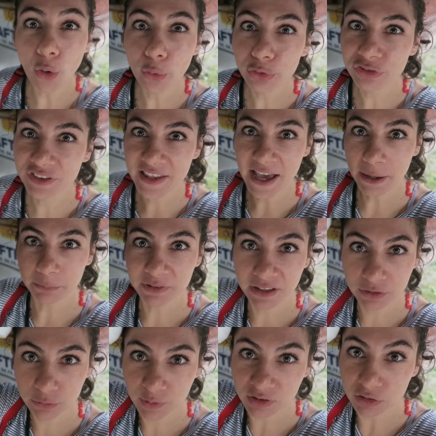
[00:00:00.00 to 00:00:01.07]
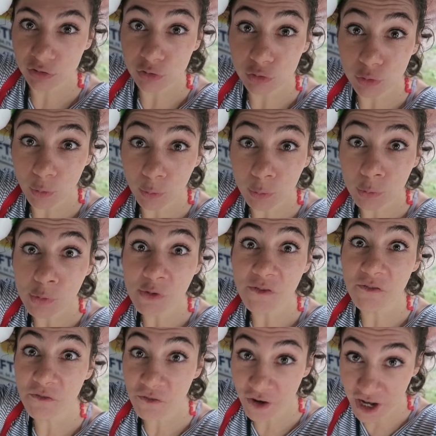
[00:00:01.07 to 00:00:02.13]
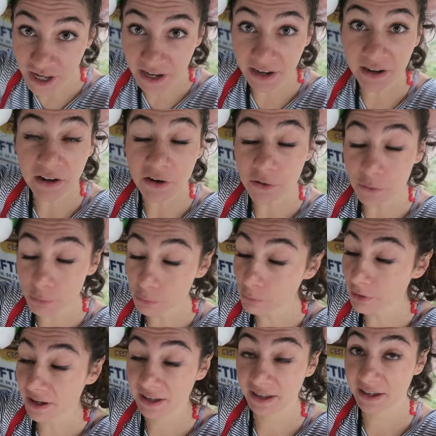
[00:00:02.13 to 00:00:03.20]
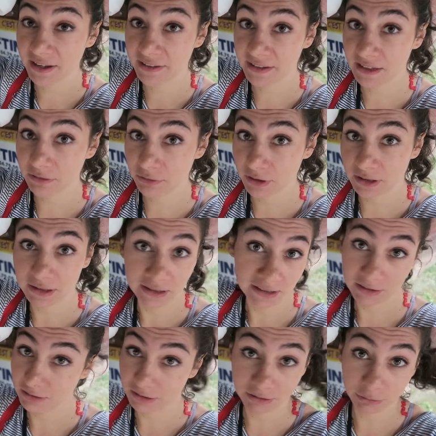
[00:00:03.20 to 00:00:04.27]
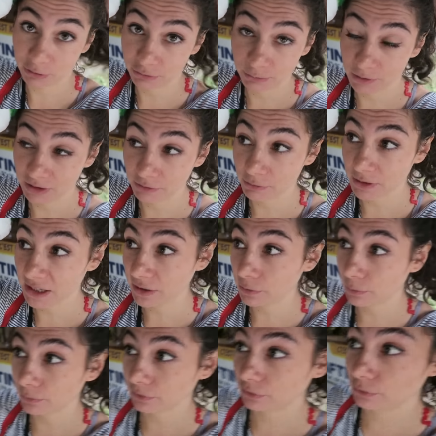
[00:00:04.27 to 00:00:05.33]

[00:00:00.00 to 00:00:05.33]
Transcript: Oh snap, this was so yeah, freaking cool. I can't even. It was really, really cool.